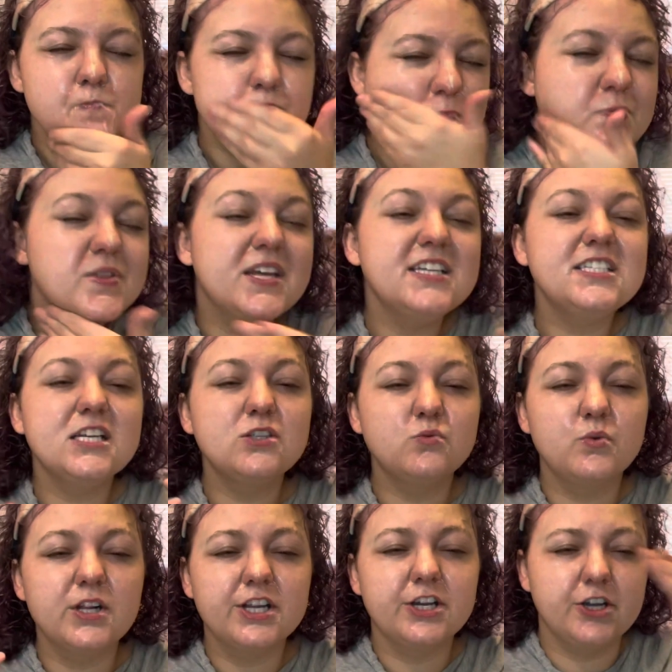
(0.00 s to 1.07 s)
And this is
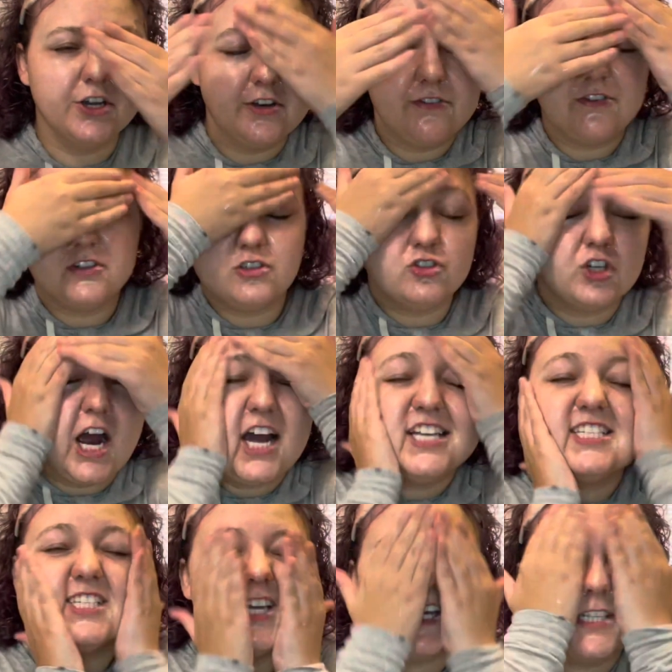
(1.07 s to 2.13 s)
really good for dry
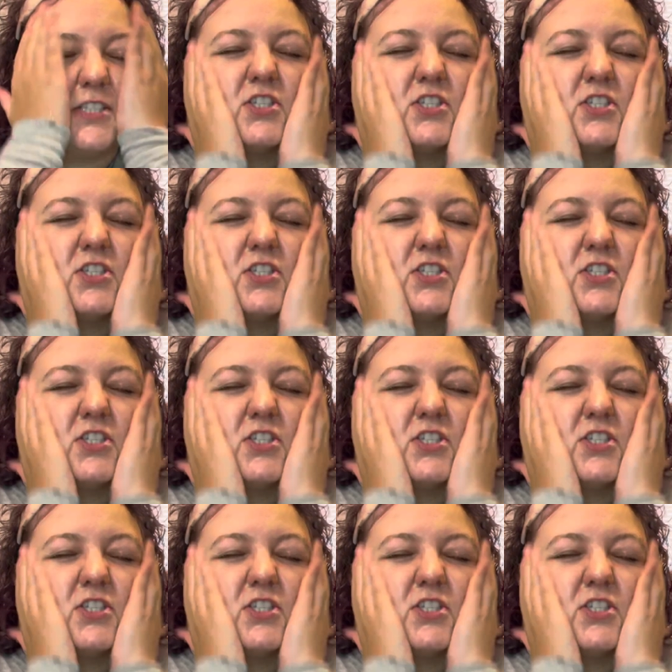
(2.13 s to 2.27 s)
skin.